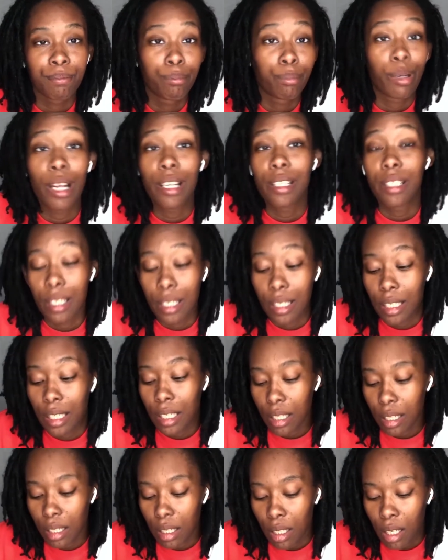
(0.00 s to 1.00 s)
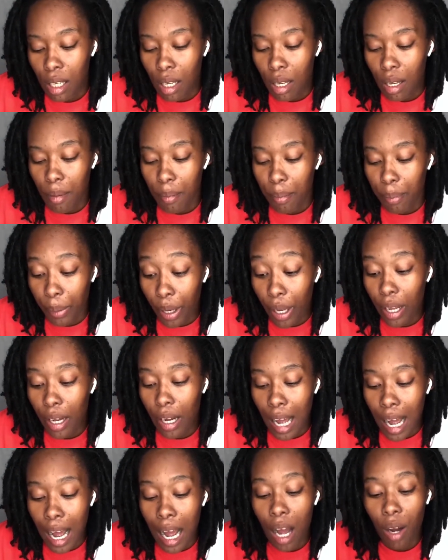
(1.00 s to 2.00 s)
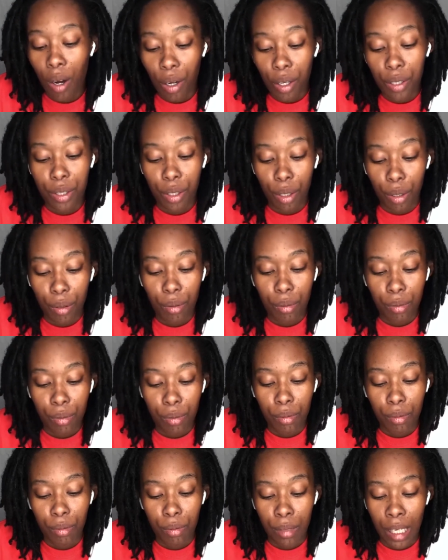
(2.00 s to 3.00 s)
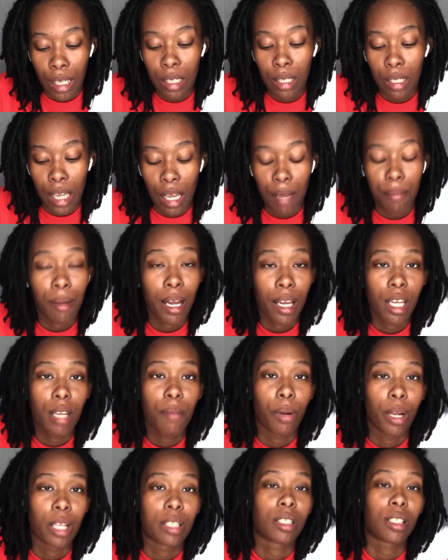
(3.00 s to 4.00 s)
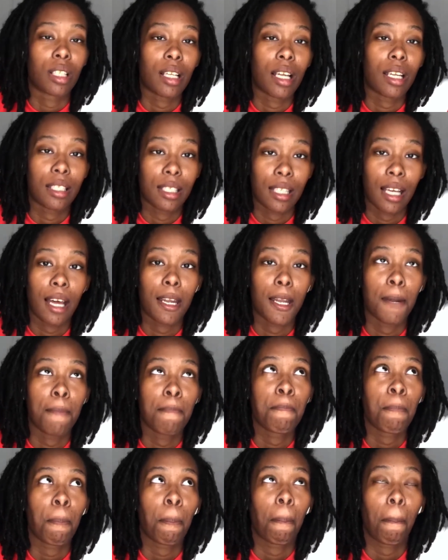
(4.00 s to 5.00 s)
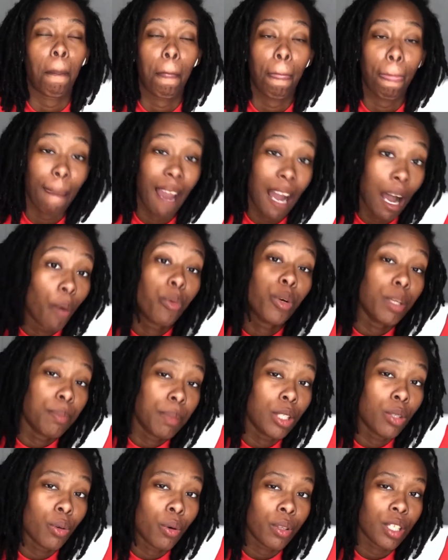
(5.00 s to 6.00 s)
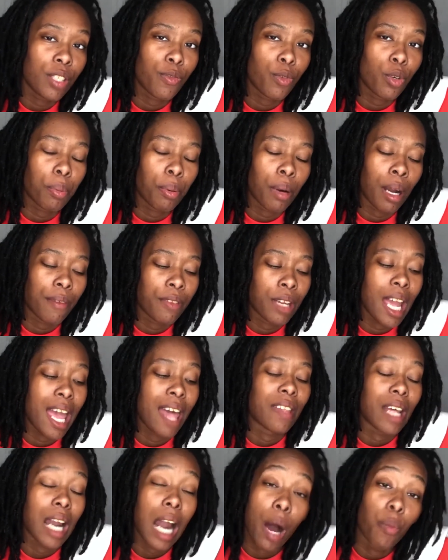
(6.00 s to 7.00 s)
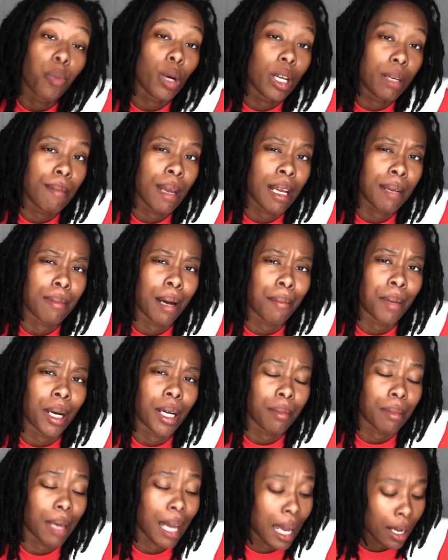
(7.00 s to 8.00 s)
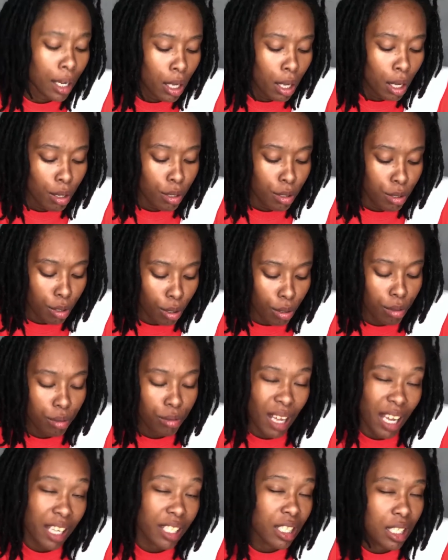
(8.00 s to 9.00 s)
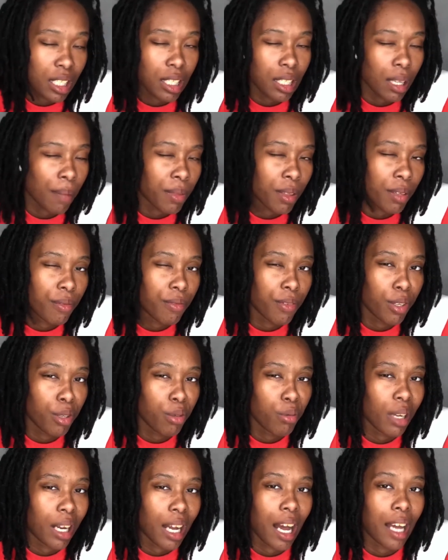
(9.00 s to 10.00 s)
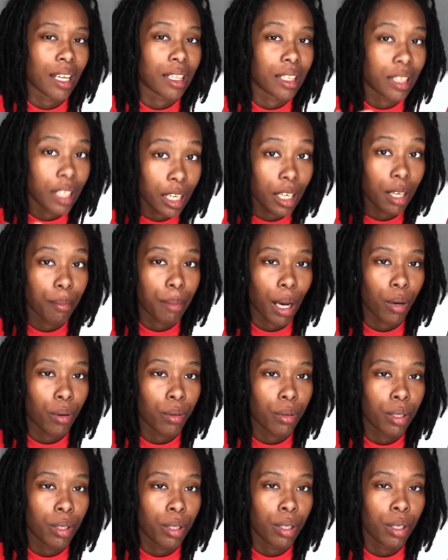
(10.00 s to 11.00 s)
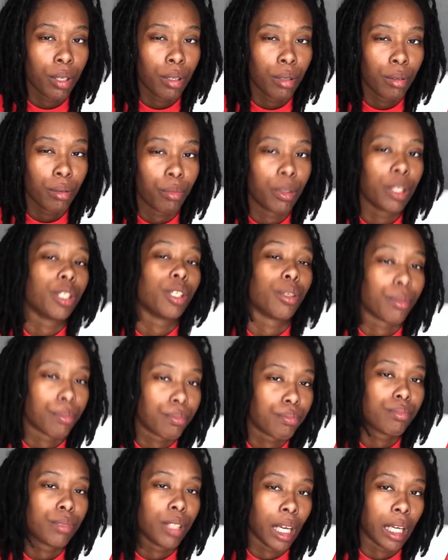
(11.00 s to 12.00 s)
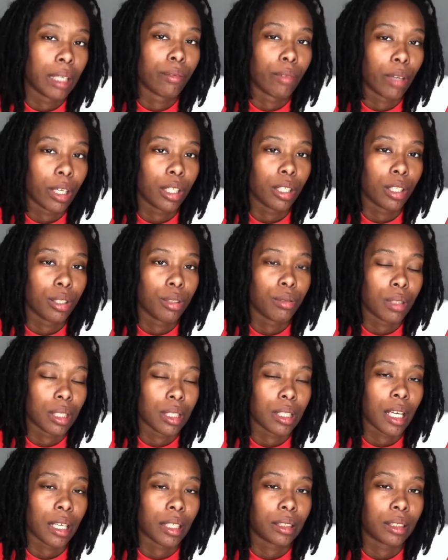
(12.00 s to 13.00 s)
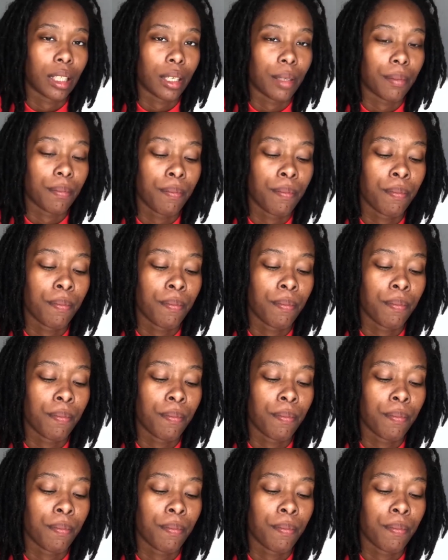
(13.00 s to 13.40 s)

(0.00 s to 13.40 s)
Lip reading: pressing is easy. But I also didn't get my heat press until I decided I would be doing this for a profit and that I would make my money back. So that's just something for you to kind of think about when you're getting ready to do this next step.